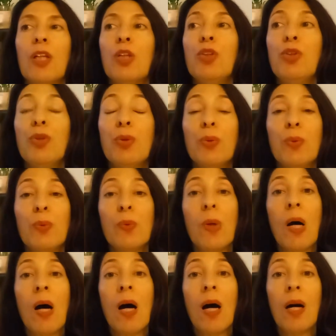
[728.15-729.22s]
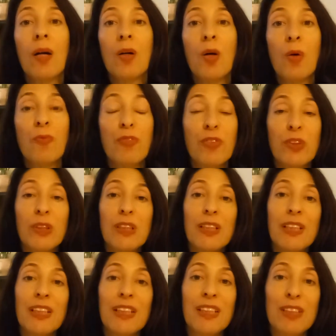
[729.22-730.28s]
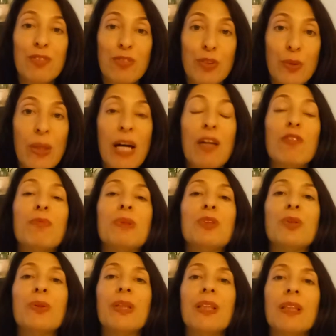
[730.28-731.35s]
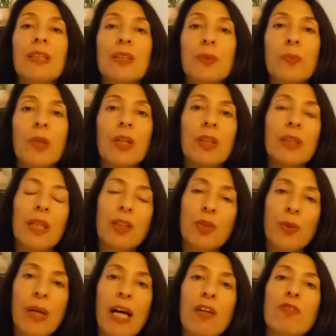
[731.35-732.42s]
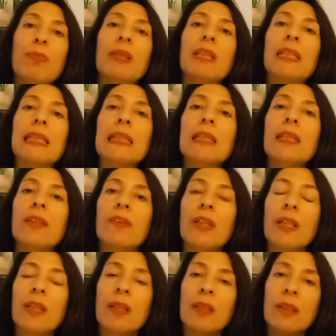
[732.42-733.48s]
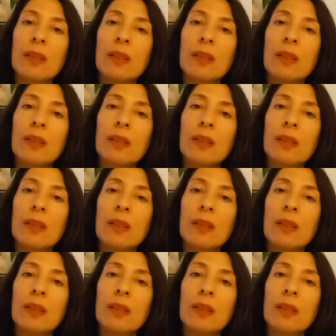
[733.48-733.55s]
You are, hopefully, if you have been doing this work, then you have been clearing